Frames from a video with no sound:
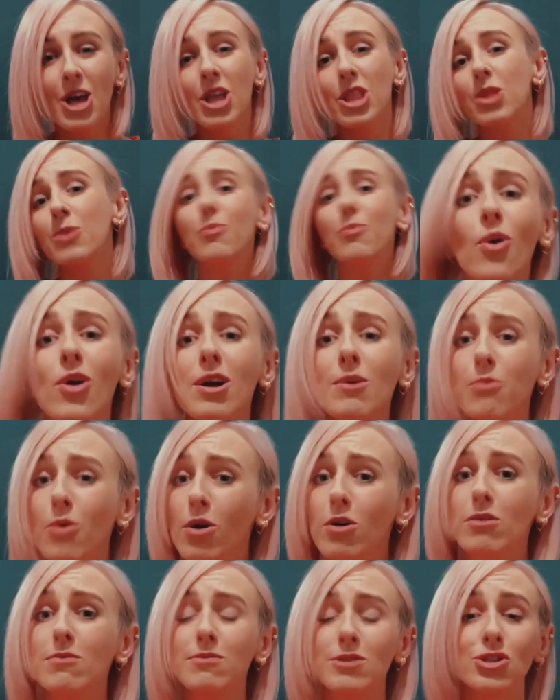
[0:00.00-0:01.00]
The had
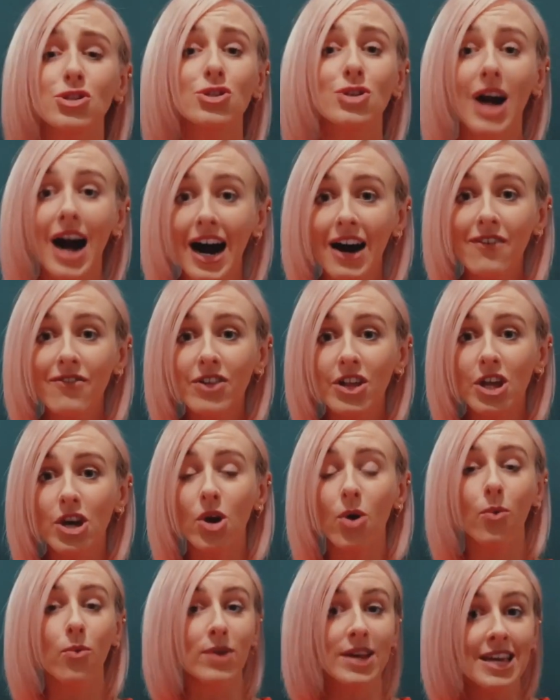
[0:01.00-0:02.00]
probably been
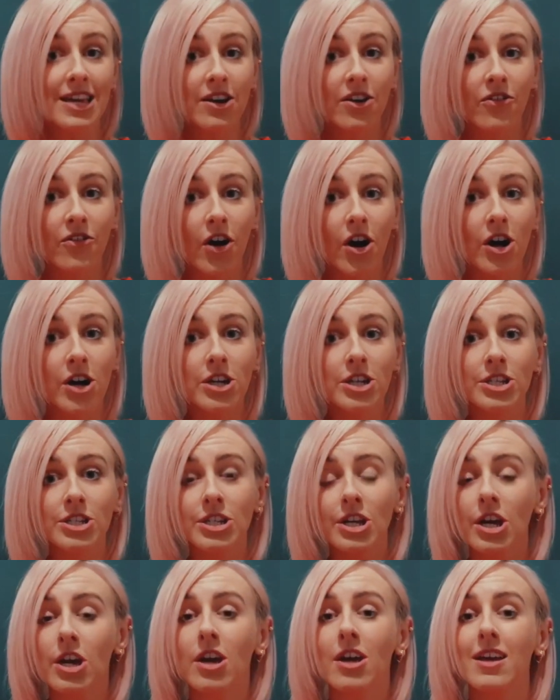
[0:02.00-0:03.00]
traveling, waiting around,
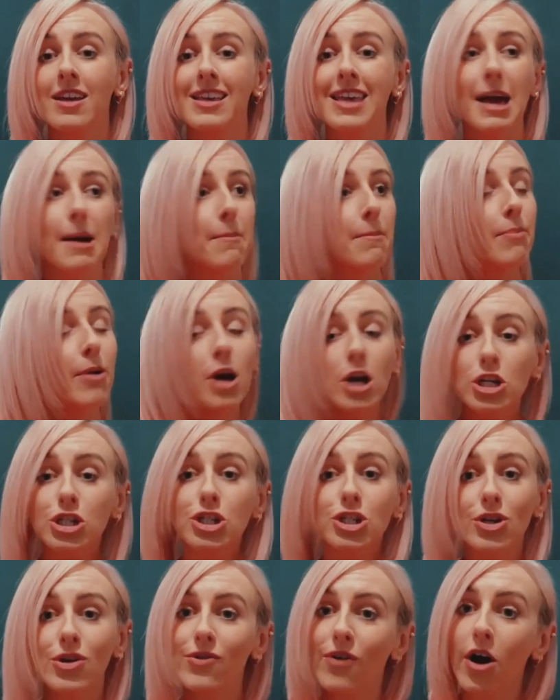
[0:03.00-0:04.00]
getting
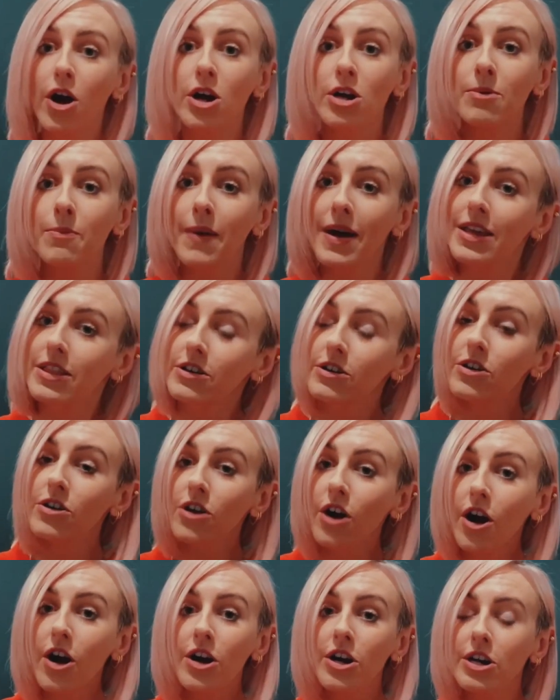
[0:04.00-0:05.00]
pushed around by the
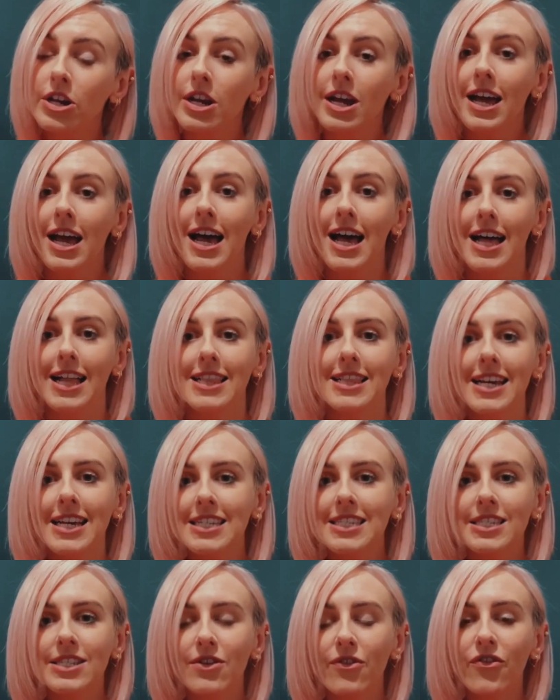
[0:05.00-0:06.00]
crowd,
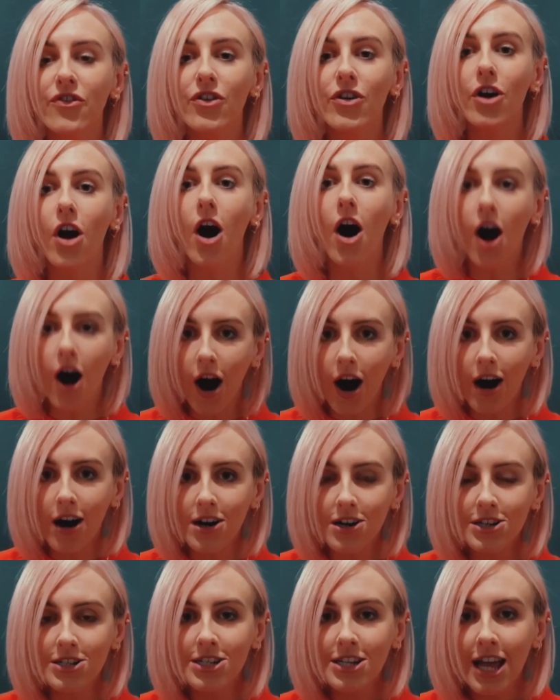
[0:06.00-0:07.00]
listening for
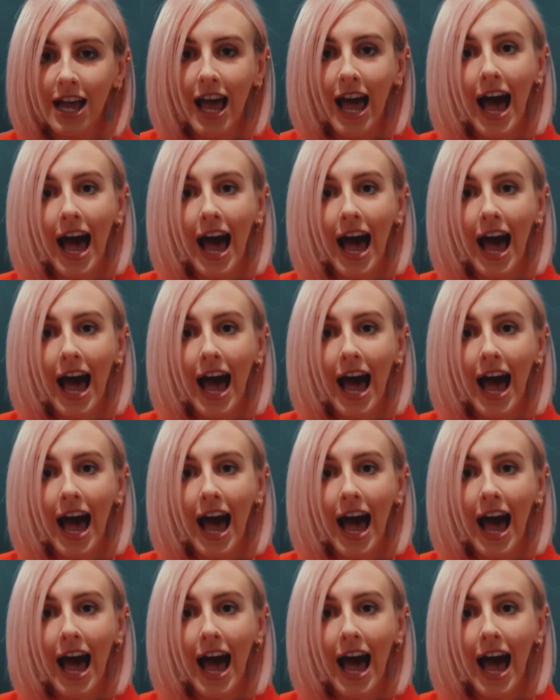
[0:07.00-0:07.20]
hours.